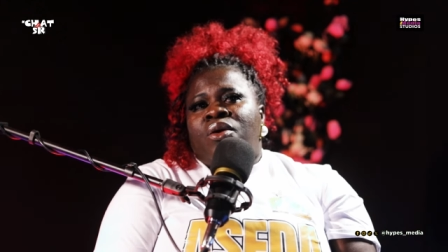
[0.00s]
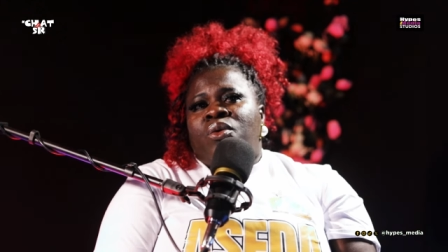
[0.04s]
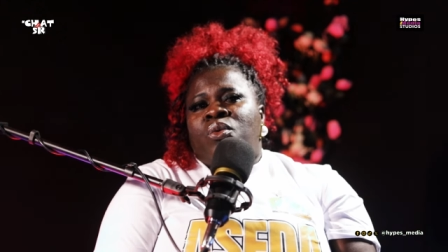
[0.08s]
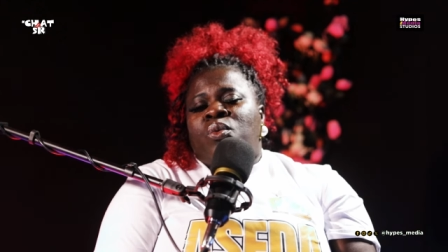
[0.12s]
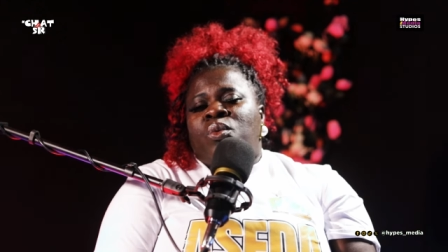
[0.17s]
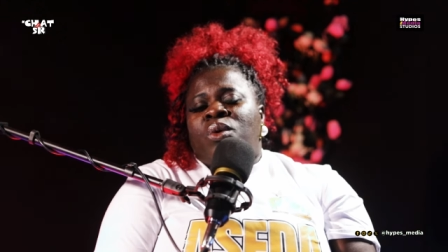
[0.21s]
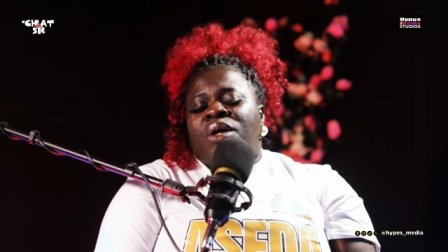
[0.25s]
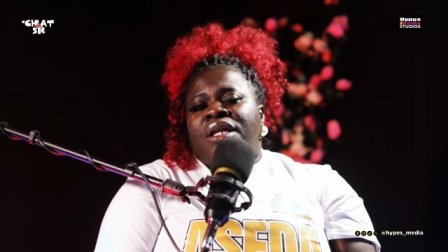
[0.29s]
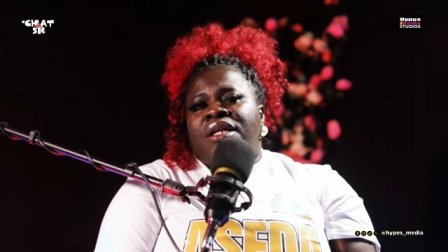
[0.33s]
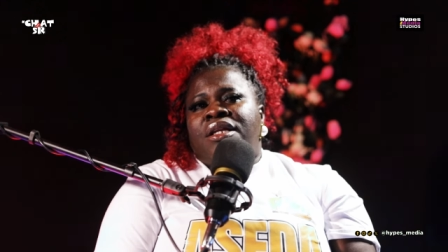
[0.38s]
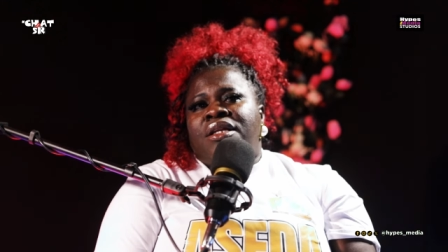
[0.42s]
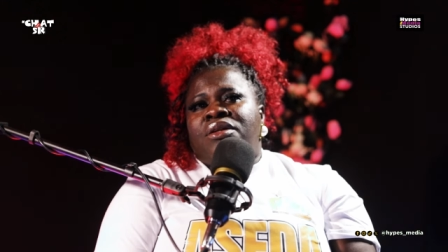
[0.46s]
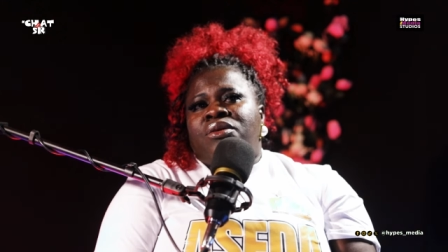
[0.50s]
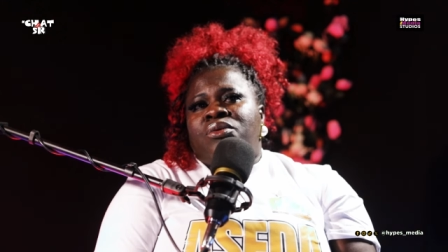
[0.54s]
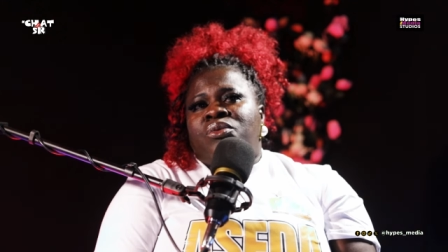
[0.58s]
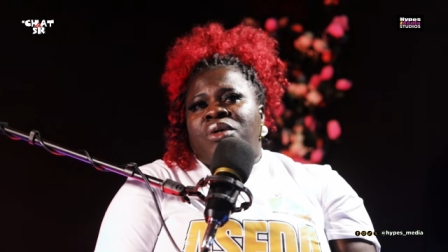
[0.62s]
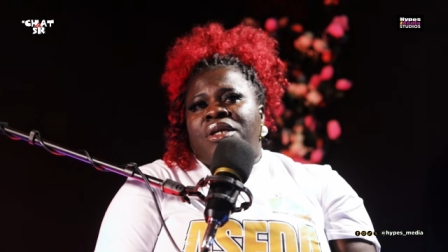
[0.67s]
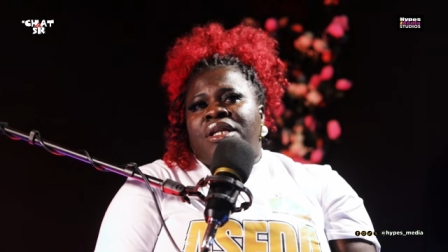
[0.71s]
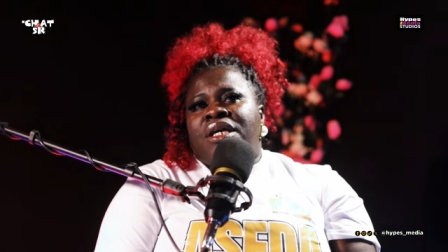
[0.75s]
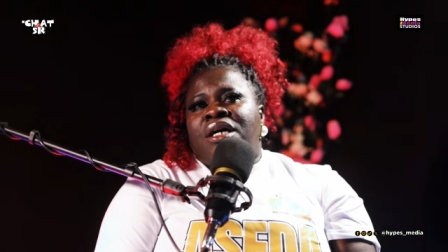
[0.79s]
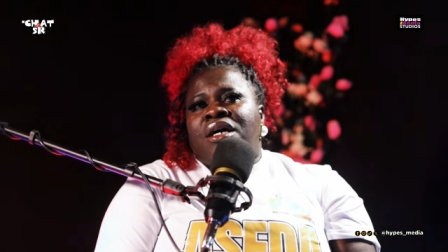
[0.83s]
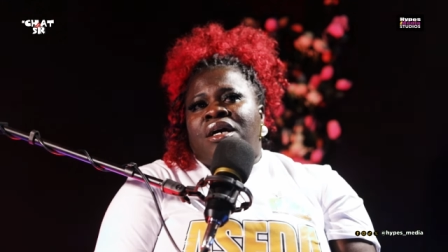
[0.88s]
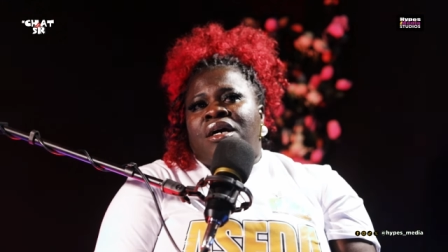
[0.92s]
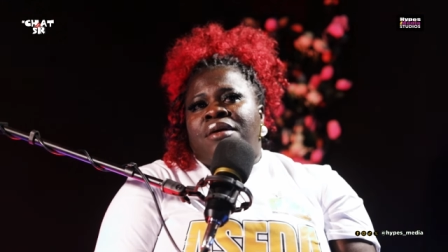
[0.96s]
when
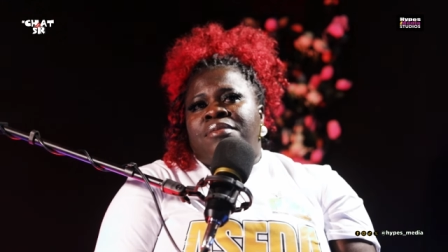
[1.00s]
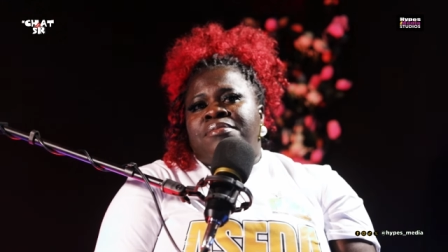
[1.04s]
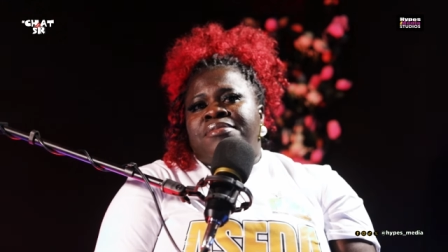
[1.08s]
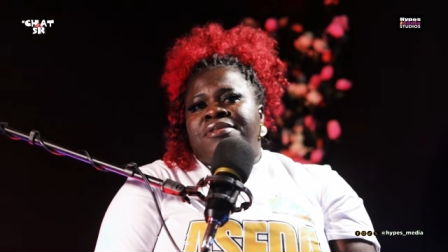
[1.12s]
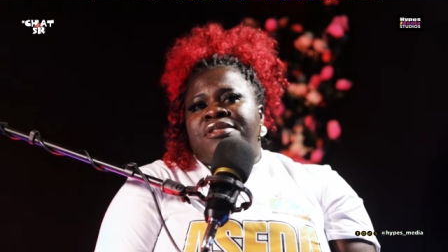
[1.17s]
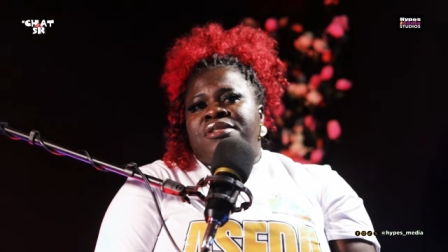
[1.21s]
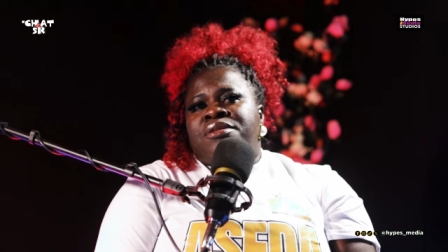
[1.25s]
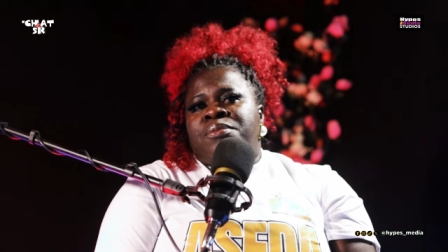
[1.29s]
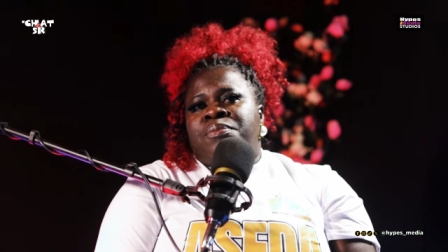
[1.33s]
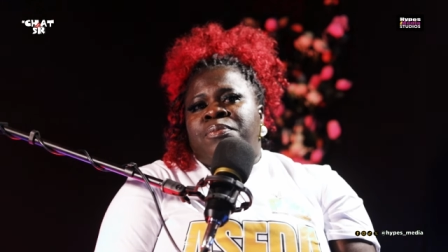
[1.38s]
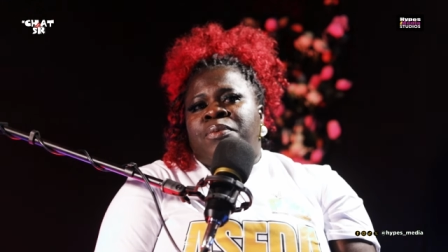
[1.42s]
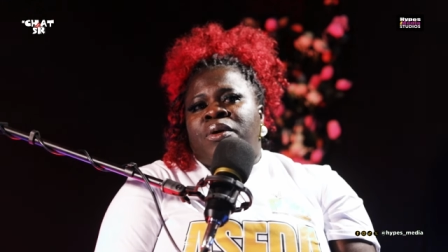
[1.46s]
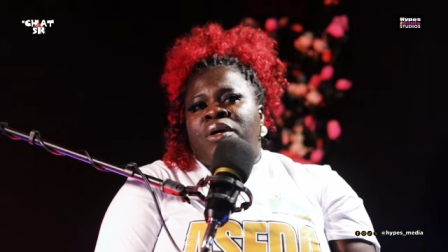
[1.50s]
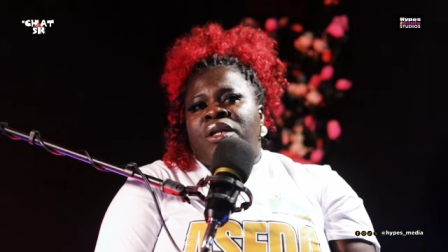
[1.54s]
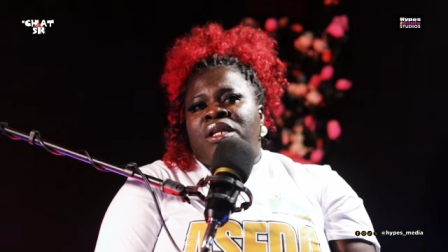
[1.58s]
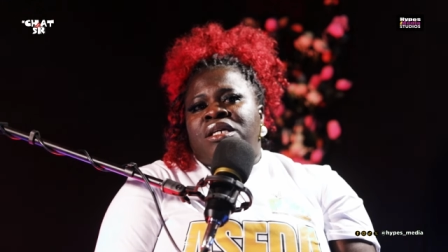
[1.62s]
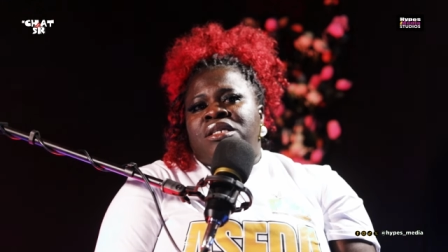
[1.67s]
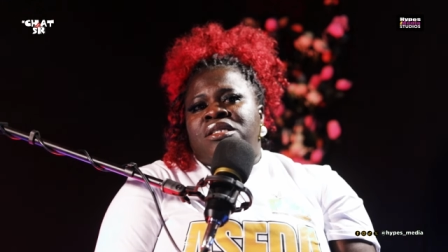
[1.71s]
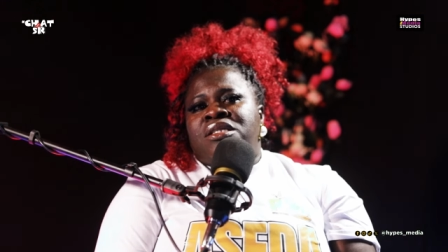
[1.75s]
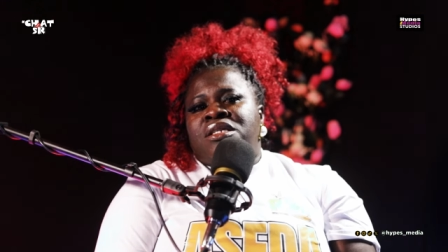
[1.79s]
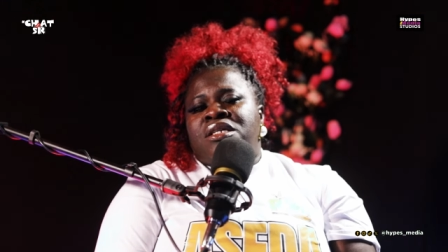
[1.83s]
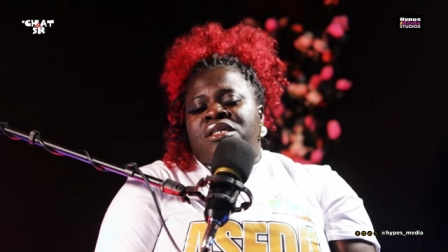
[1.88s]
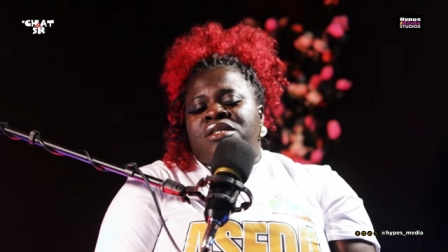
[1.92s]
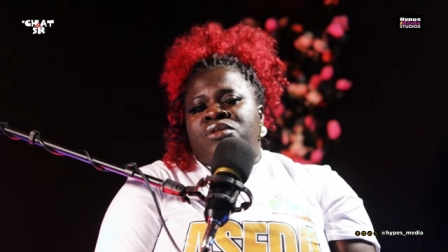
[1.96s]
when it comes to
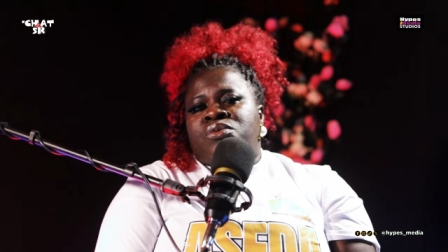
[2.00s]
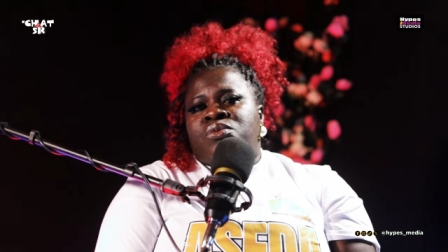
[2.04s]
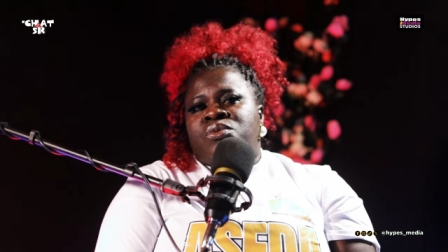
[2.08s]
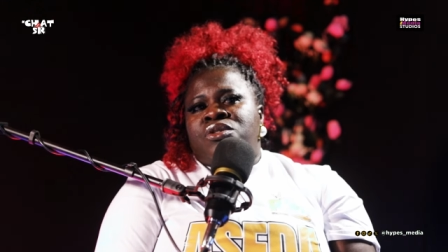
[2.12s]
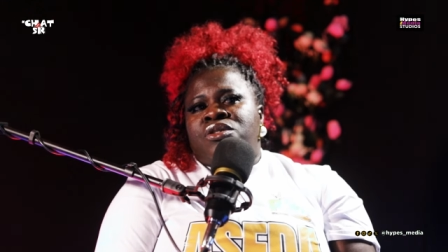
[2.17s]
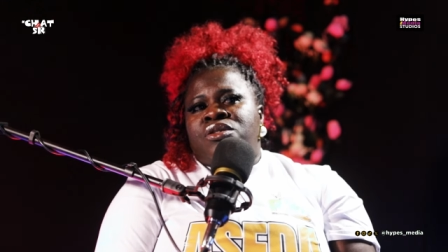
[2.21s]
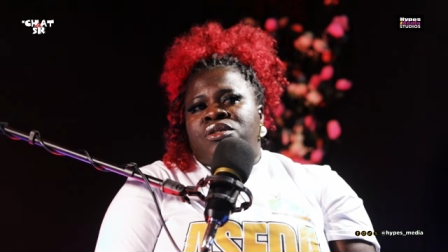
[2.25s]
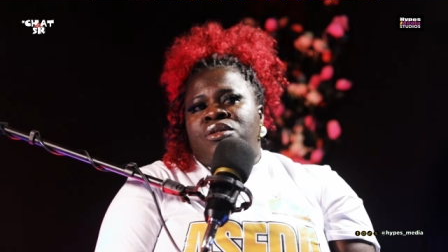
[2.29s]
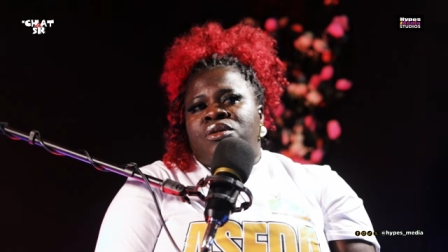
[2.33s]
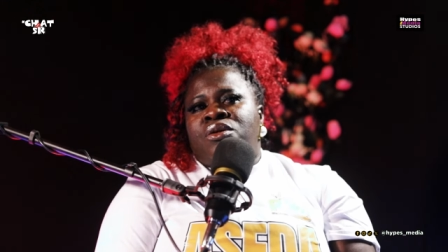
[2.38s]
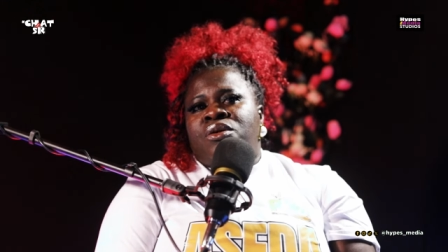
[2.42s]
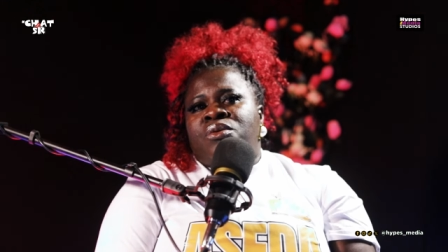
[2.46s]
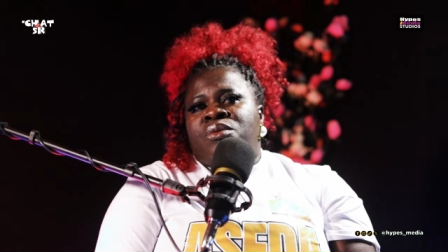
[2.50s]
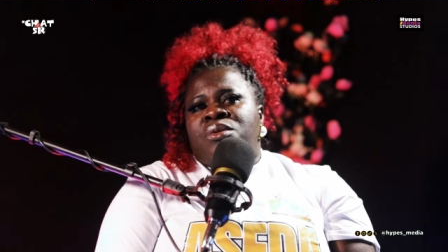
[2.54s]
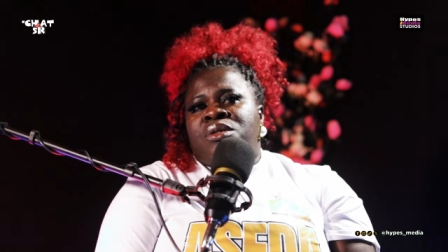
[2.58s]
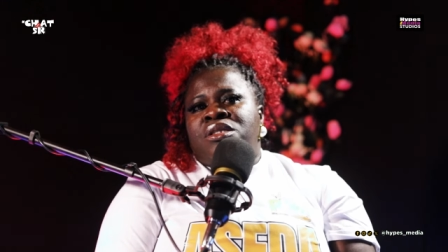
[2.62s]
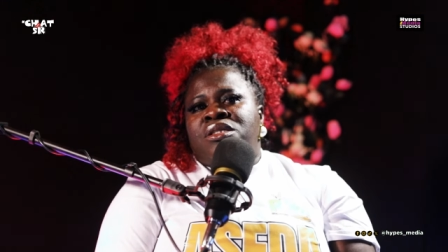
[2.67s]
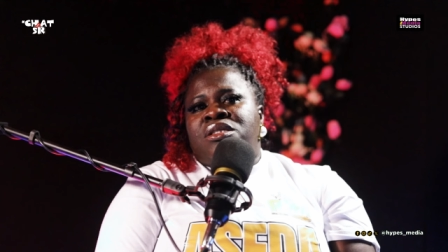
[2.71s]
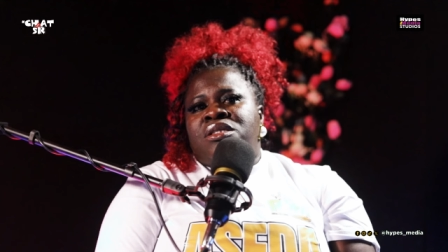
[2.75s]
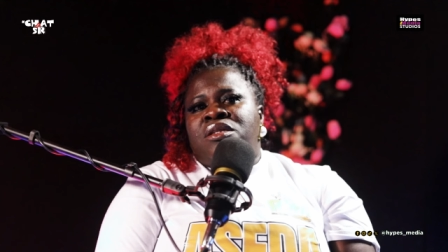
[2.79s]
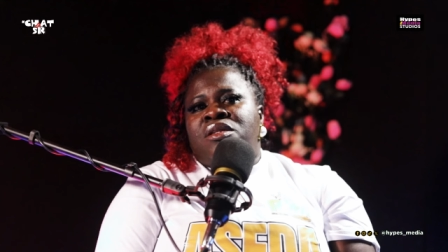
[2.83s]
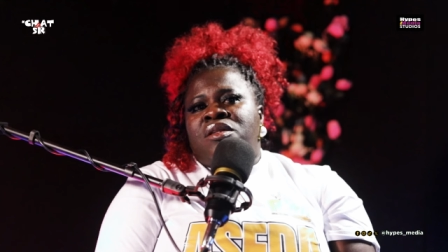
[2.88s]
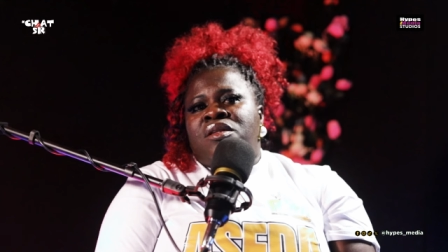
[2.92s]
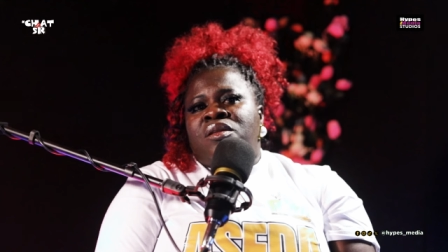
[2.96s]
politics, we should
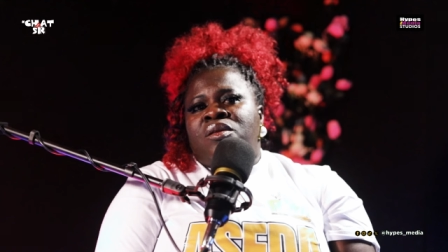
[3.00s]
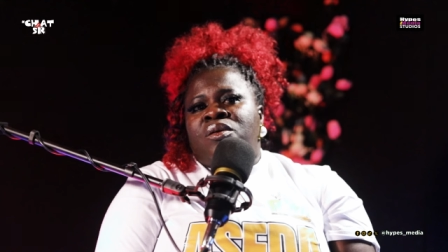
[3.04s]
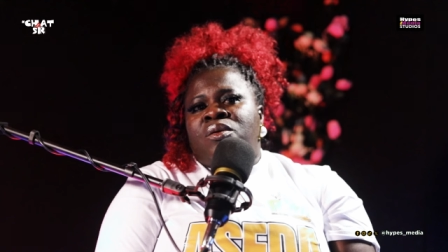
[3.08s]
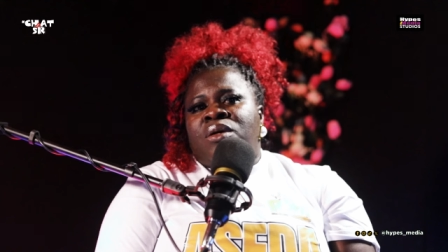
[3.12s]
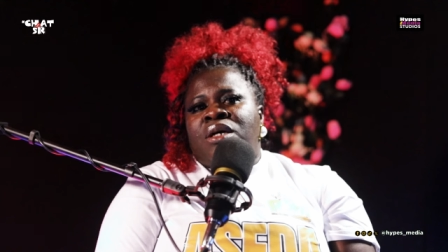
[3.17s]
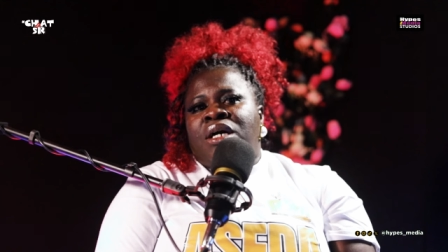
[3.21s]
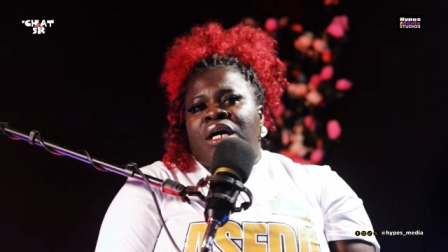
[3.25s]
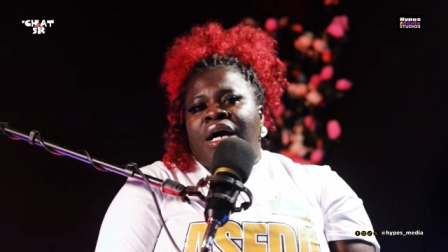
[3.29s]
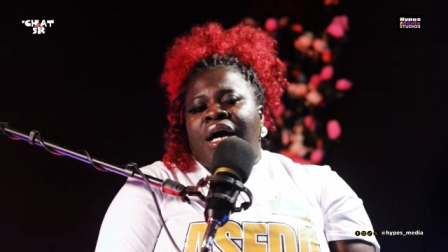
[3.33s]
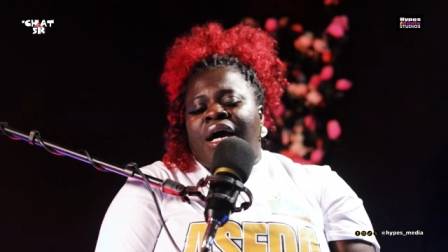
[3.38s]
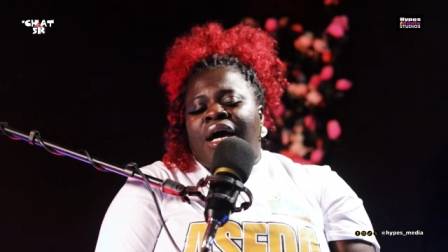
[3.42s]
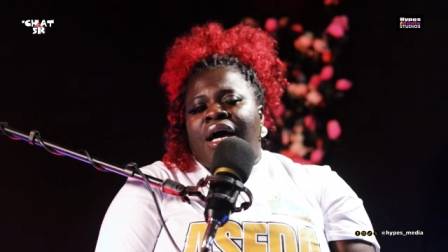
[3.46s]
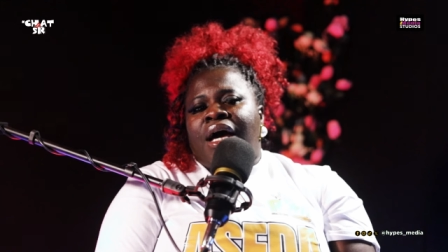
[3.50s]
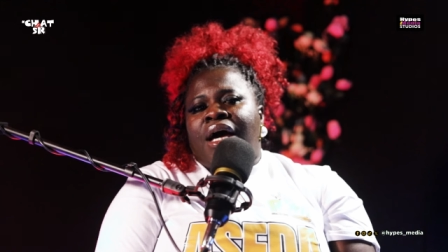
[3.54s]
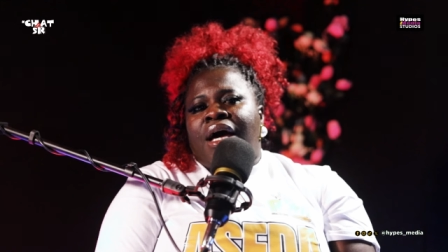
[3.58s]
always look